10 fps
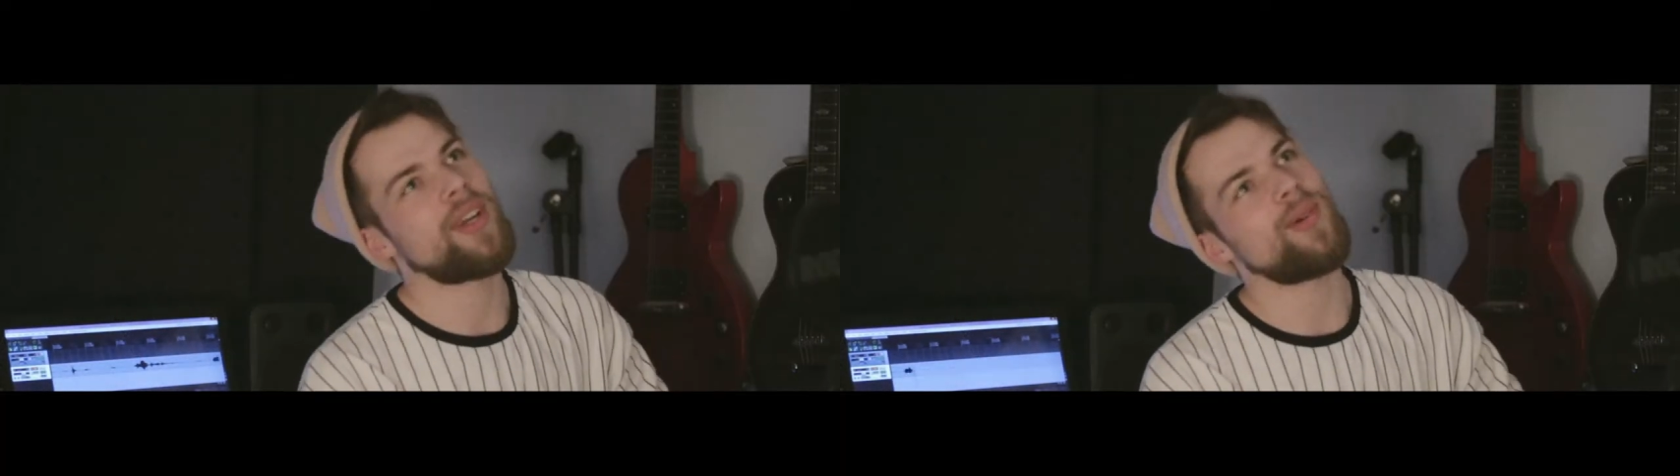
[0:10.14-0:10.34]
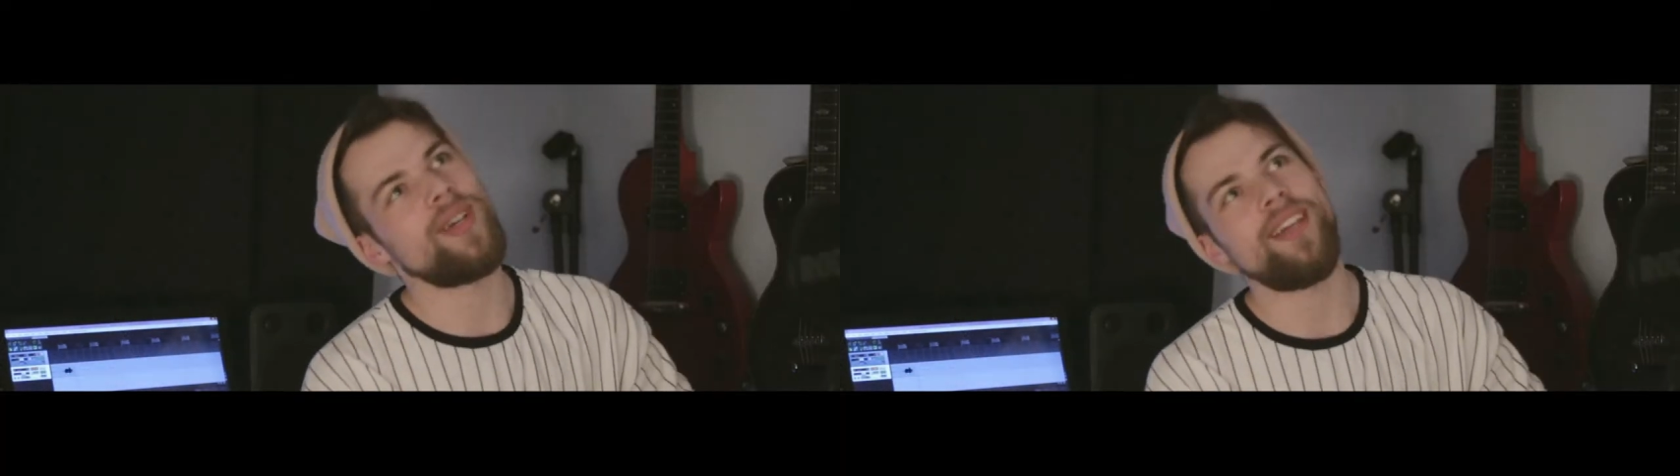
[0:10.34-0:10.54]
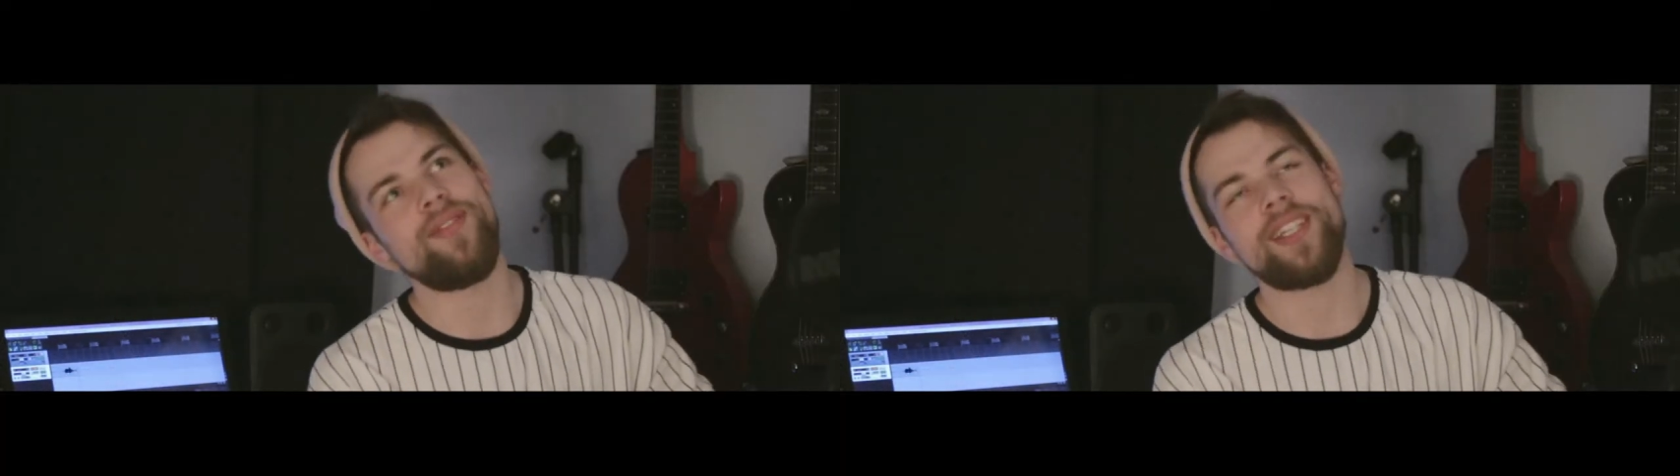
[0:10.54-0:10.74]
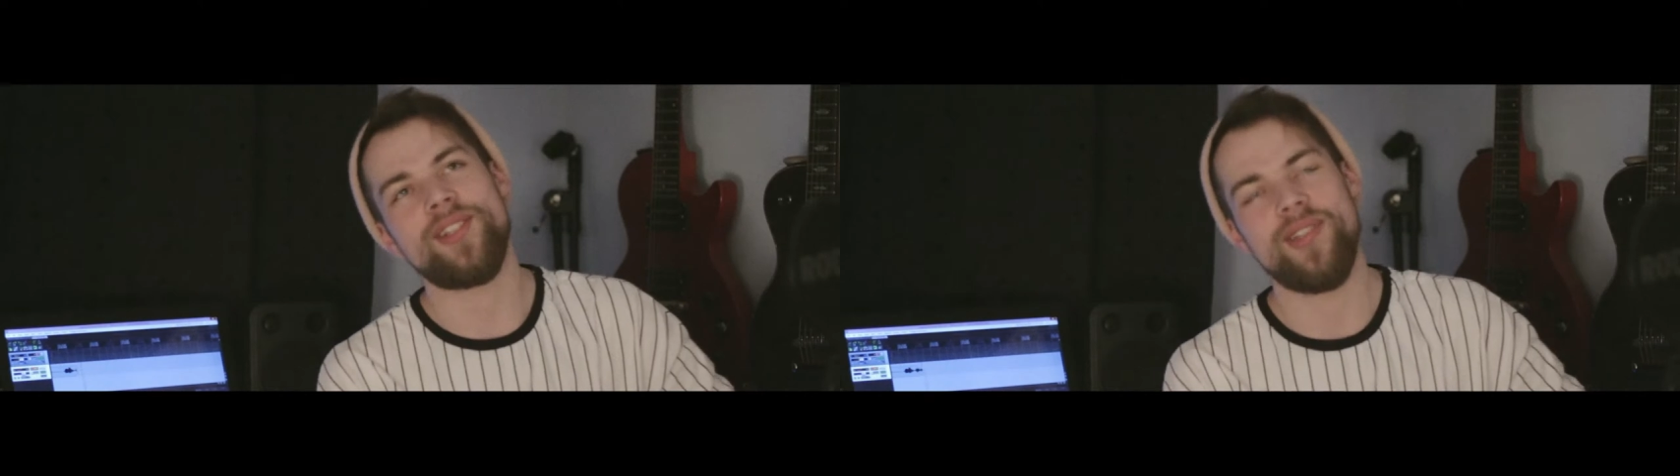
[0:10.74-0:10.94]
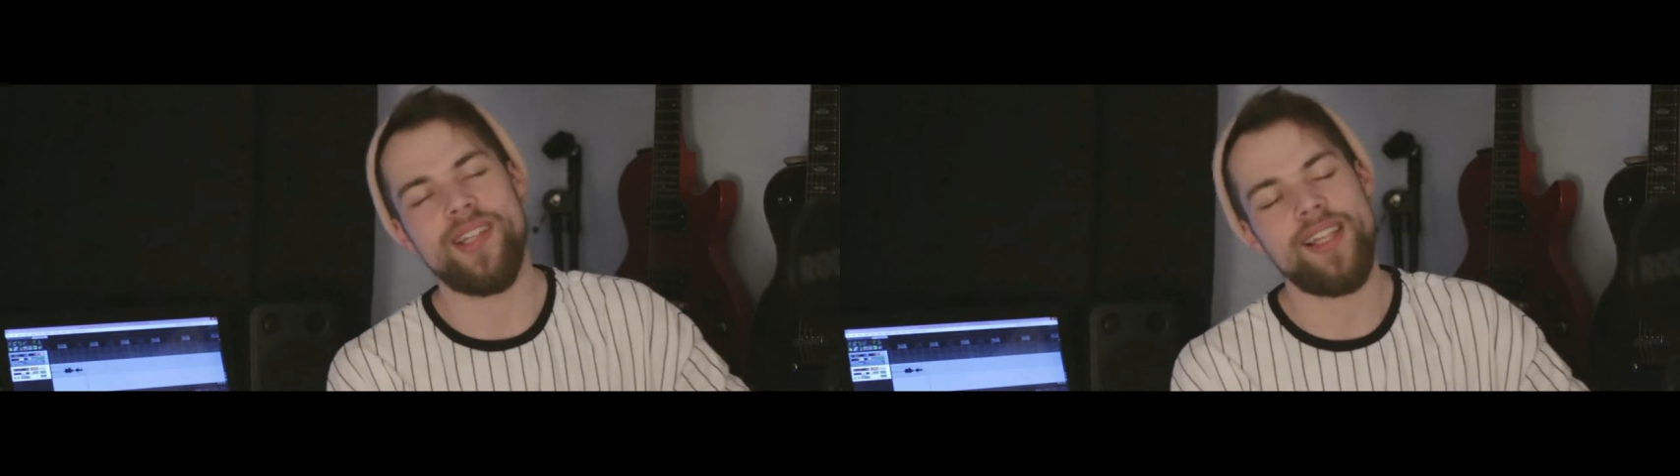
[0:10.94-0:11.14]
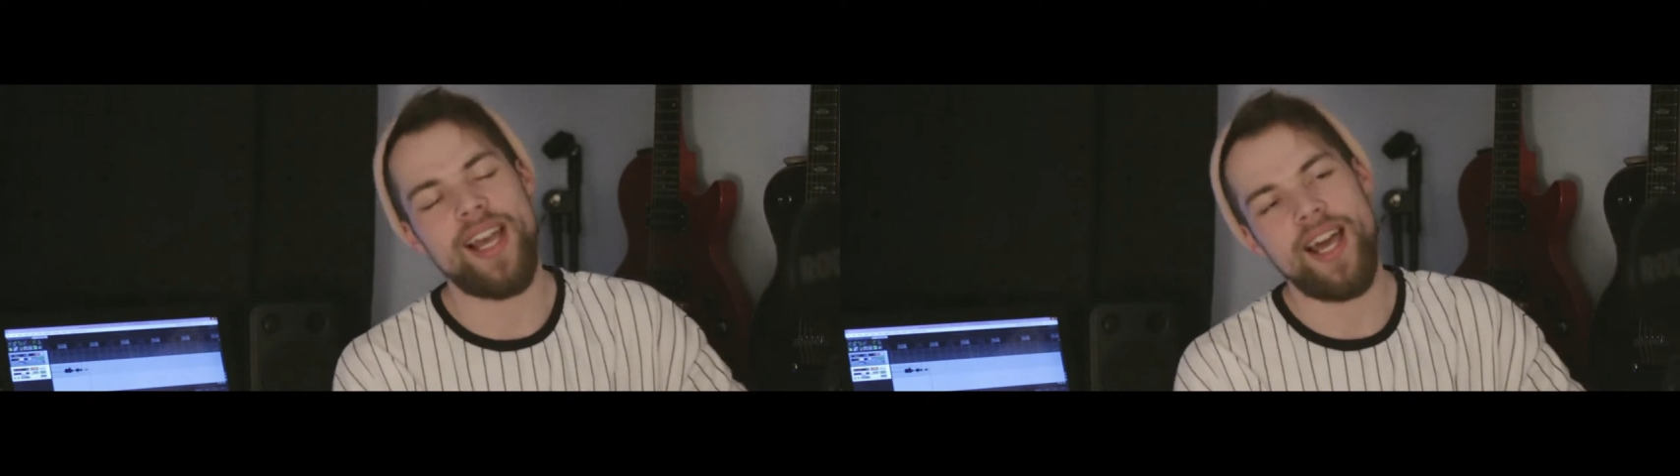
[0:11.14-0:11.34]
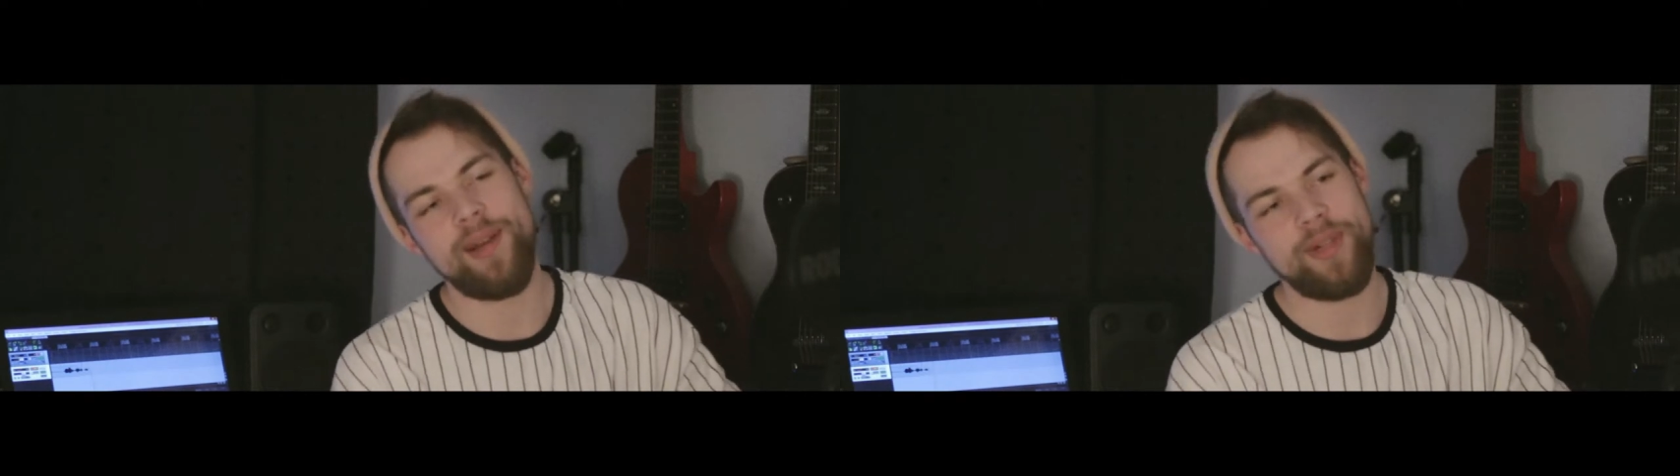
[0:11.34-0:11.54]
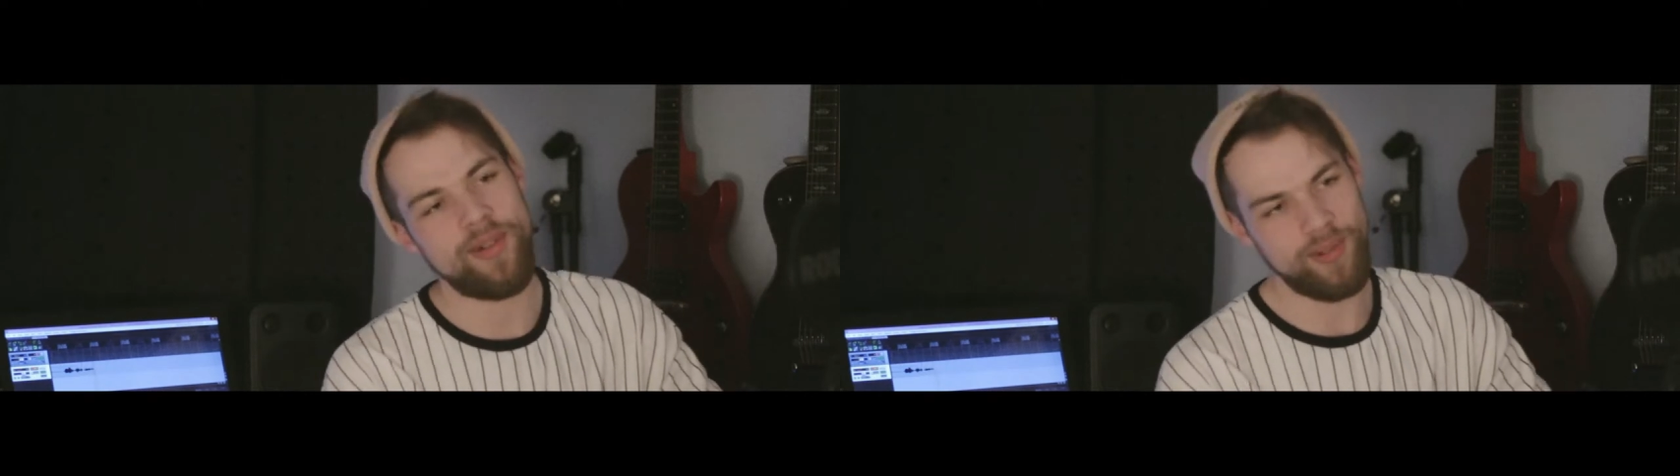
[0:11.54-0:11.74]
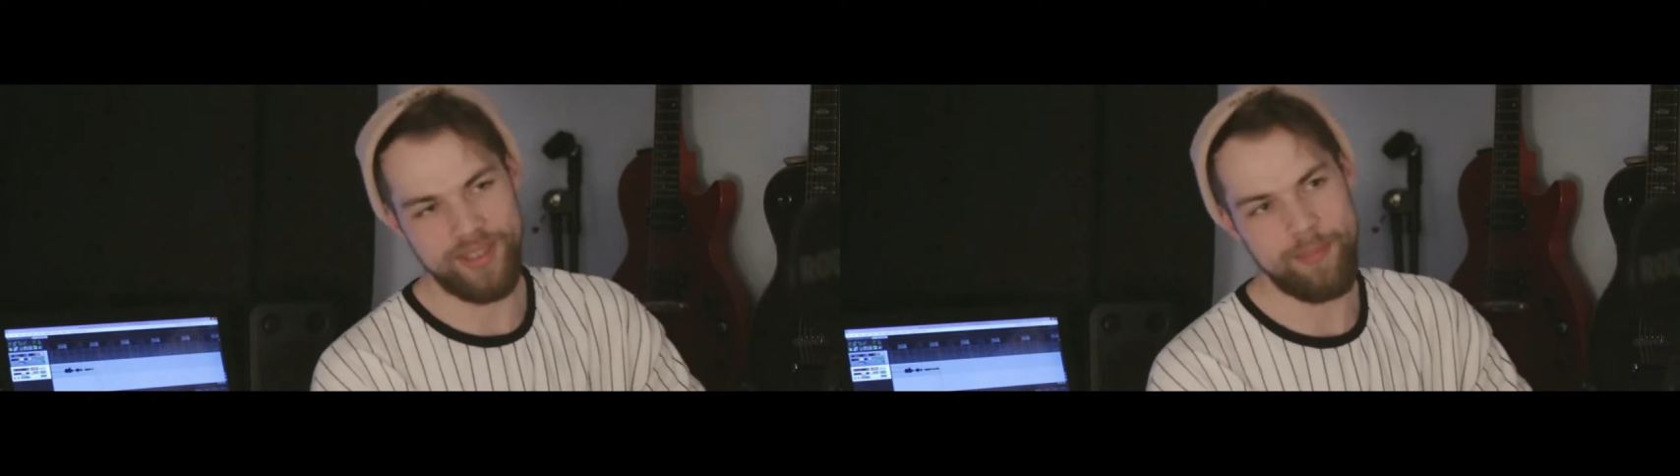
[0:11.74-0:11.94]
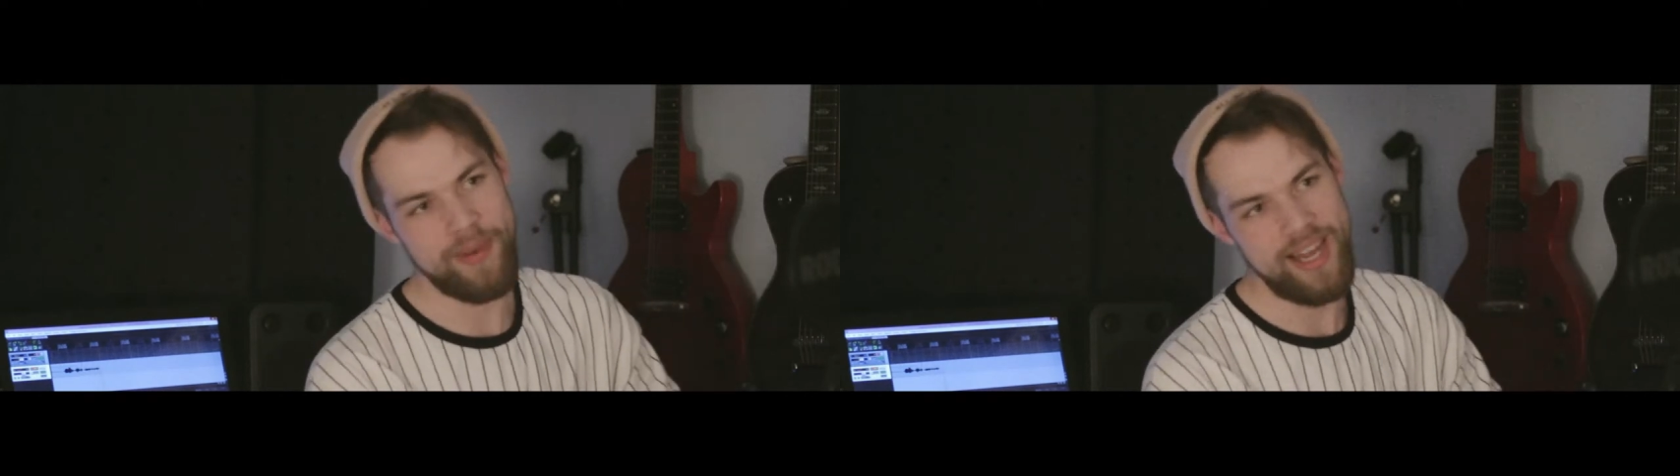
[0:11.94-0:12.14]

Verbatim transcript: Craig Victory and my role in the